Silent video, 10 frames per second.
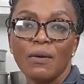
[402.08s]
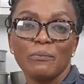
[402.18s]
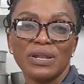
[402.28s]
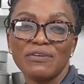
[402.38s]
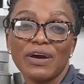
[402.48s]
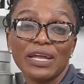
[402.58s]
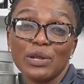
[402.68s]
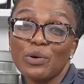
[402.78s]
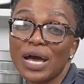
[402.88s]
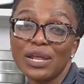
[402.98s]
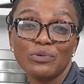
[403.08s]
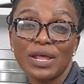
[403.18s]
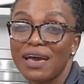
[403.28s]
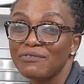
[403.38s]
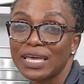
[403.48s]
But if I know I don't
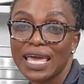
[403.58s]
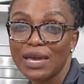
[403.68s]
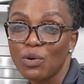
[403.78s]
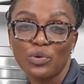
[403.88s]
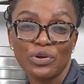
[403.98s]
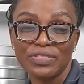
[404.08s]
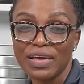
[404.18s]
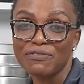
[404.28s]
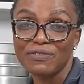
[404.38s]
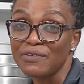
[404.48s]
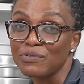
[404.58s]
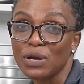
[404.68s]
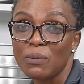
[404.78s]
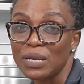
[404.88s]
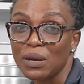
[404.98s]
have a cake order in that flavor
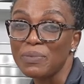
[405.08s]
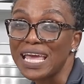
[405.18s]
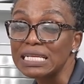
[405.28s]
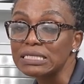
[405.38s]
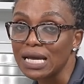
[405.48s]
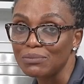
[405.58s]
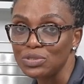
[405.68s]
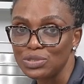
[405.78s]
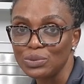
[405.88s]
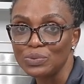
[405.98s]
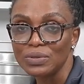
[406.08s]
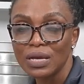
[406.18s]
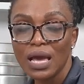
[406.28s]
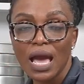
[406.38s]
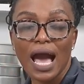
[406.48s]
coming up anytime soon,
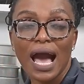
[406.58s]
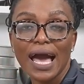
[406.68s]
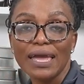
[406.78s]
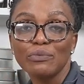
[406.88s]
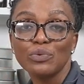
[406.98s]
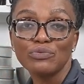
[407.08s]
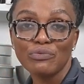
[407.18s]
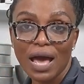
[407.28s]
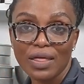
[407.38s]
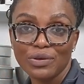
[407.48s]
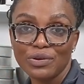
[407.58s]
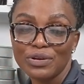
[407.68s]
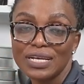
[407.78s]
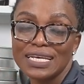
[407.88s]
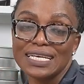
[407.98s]
I would rather
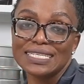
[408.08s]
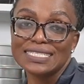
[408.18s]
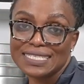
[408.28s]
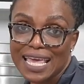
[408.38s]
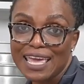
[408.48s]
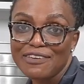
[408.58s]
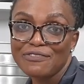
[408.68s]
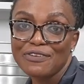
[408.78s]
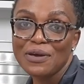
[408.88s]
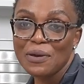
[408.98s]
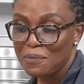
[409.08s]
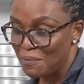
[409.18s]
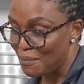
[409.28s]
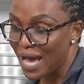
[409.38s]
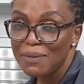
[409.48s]
save
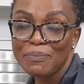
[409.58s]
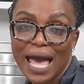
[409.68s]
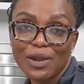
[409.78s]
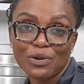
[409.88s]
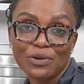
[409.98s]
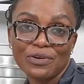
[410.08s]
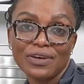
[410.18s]
my batter